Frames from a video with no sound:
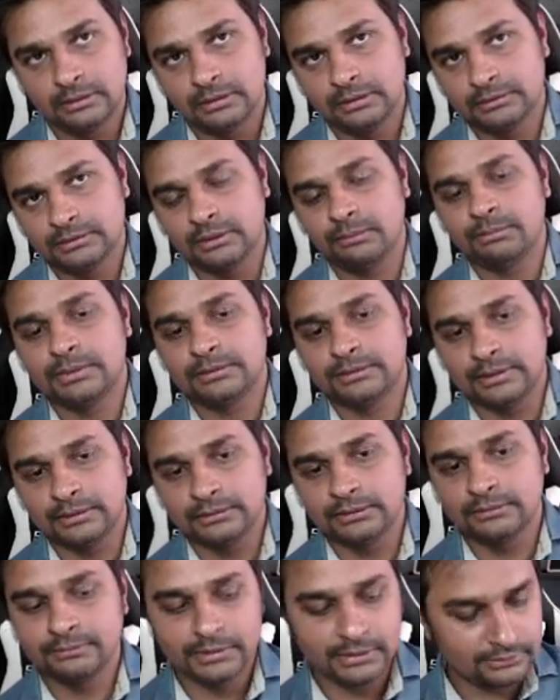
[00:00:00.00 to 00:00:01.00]
some
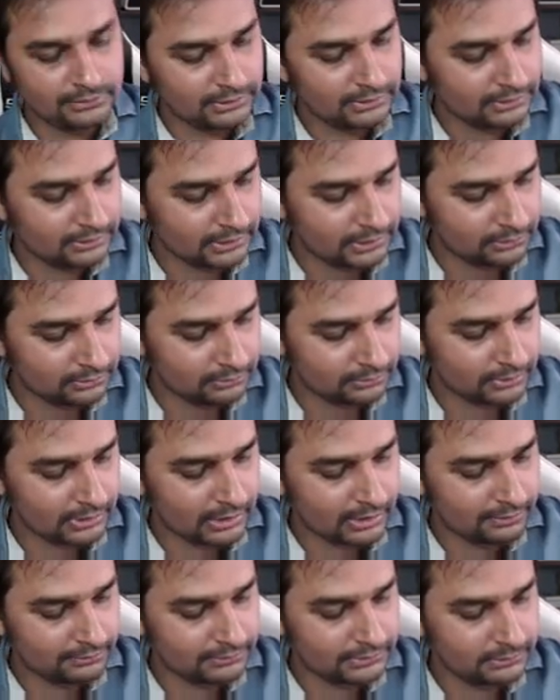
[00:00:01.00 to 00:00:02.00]
instances we have seen that you can
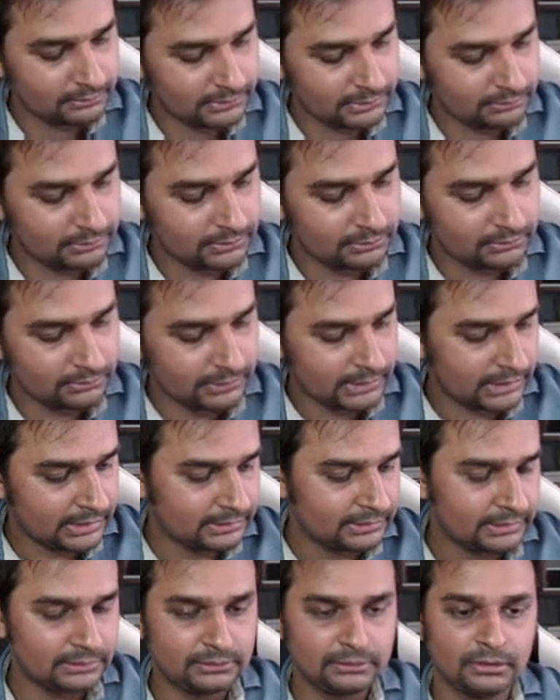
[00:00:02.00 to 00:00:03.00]
have the people who hate
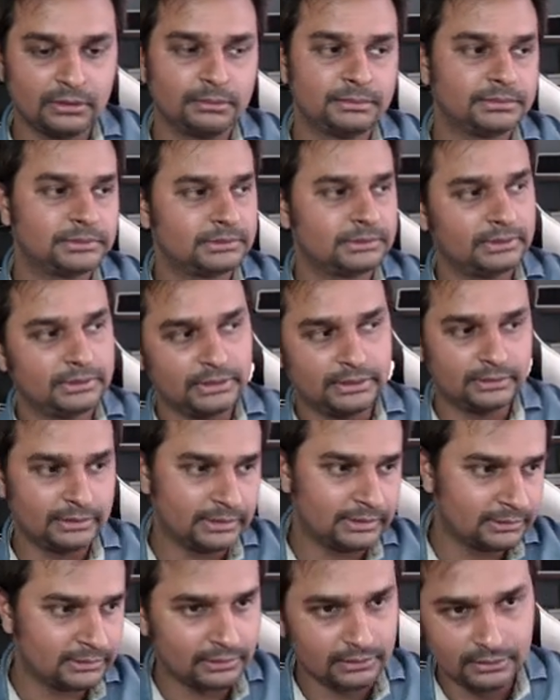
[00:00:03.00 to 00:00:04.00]
their jobs
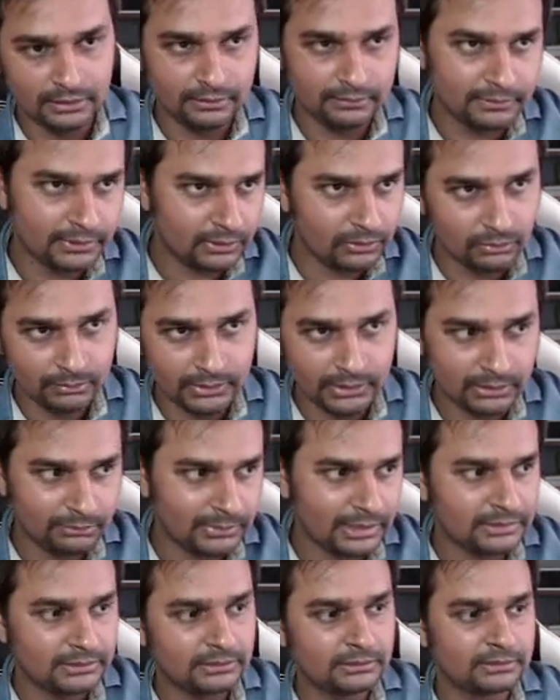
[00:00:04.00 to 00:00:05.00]
in a delivery room, and
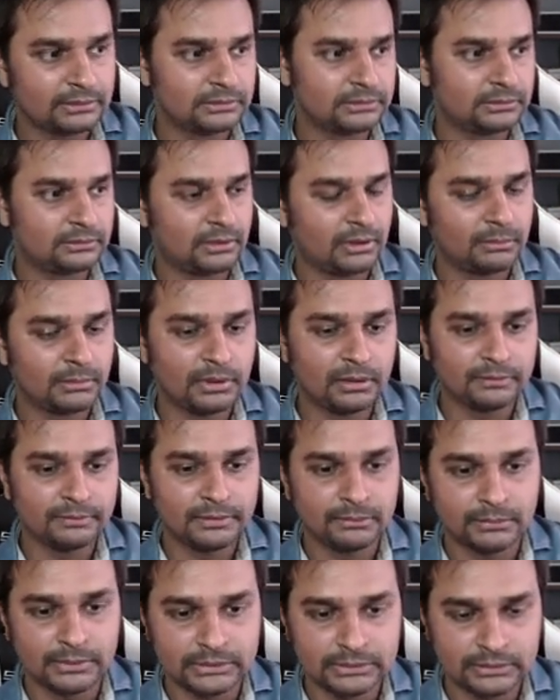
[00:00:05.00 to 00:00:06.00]
imagine the trauma of a
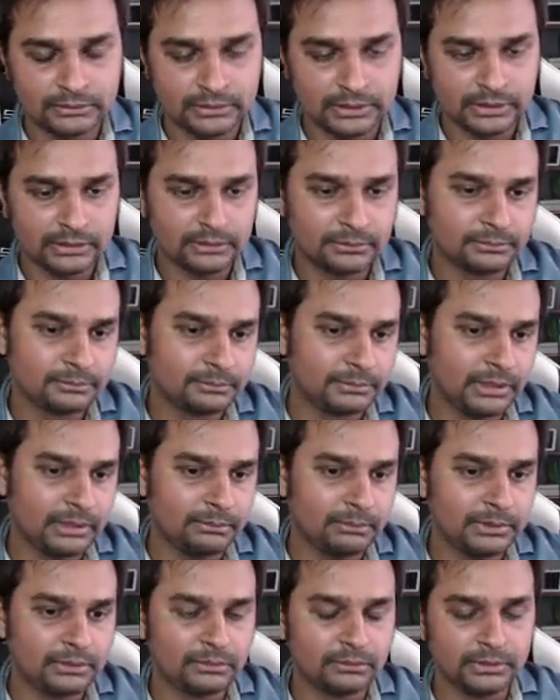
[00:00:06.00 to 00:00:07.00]
mother and a
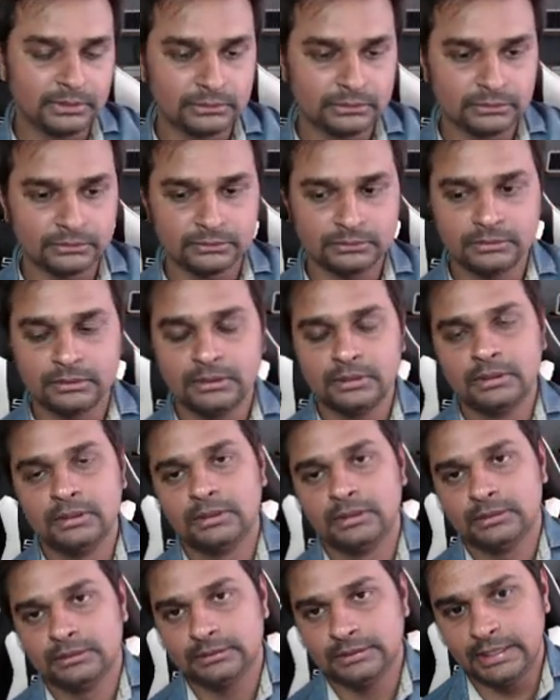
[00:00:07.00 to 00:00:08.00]
baby going through
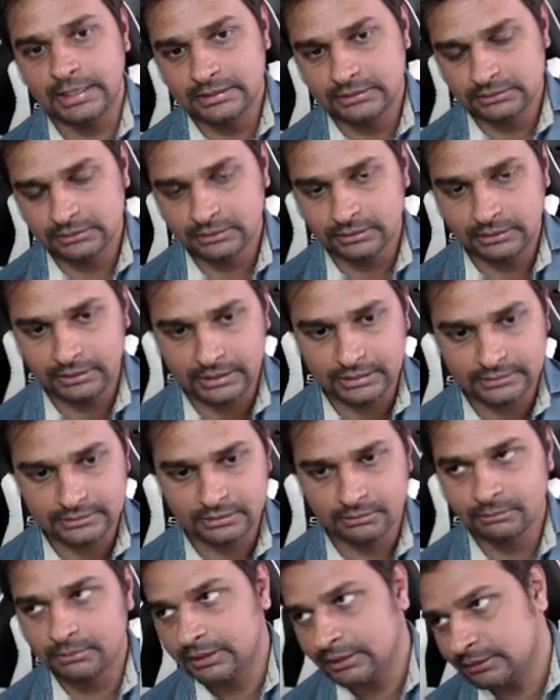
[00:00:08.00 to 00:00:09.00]
that journey, and
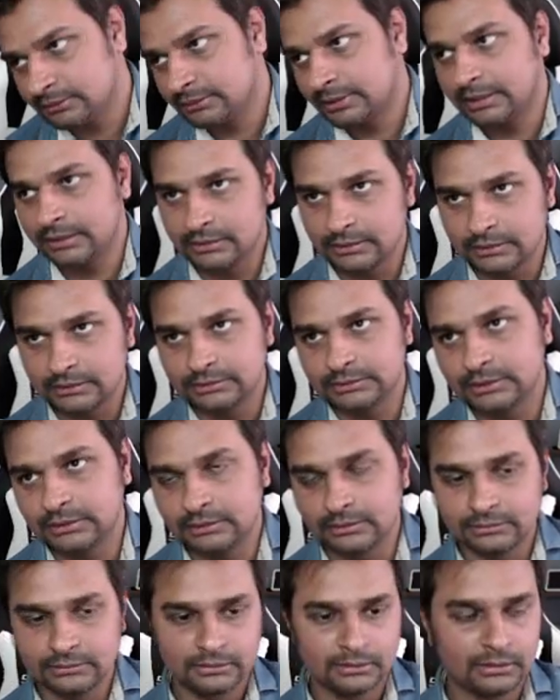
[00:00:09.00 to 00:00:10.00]
somebody's like cursing
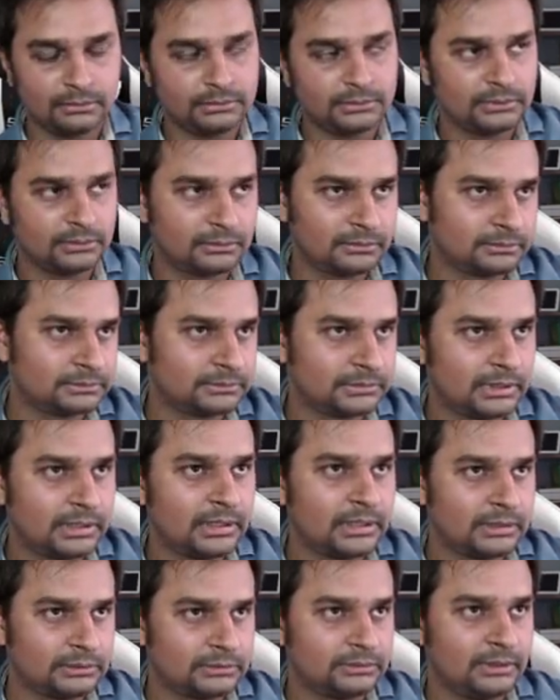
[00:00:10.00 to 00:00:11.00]
the job, you know.
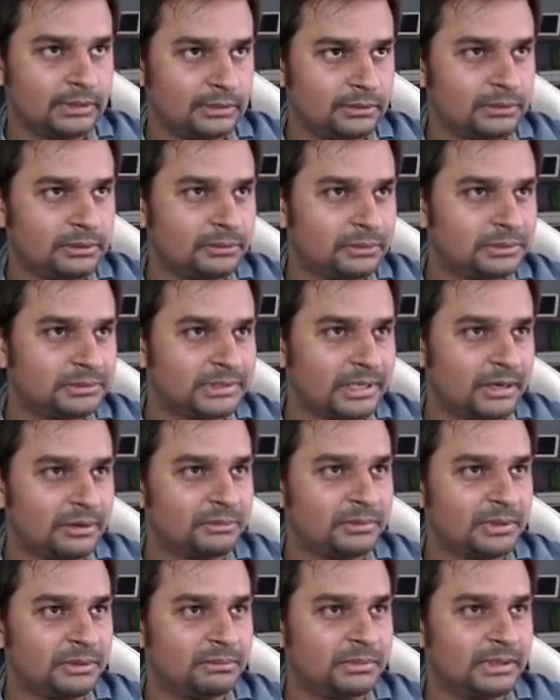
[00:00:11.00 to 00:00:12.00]
So I use that
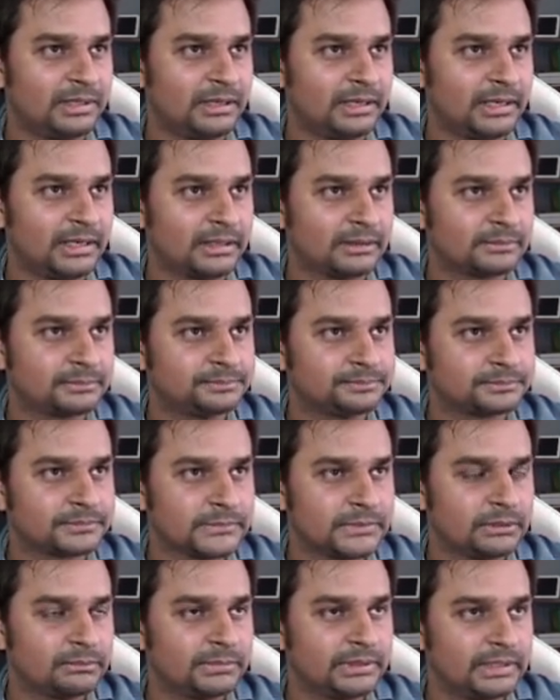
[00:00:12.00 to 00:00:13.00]
word, but like
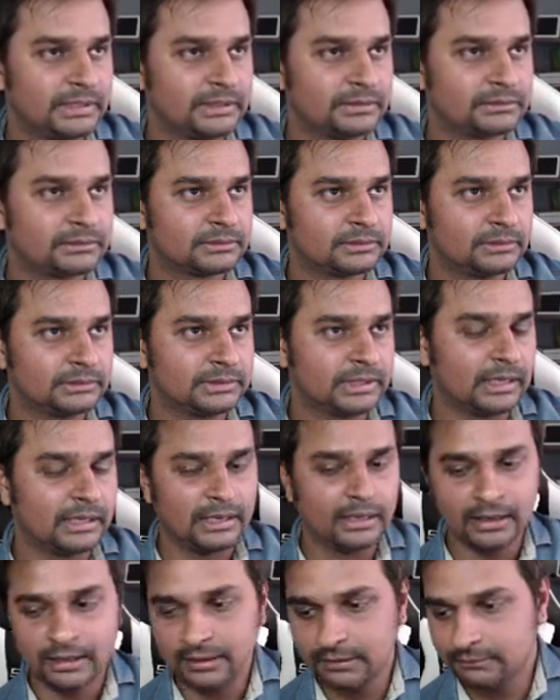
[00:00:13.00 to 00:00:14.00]
somebody is talking
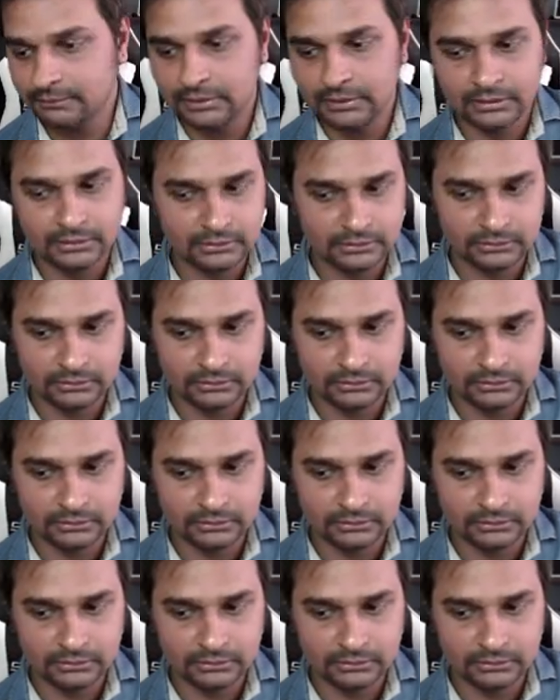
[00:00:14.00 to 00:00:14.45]
negatively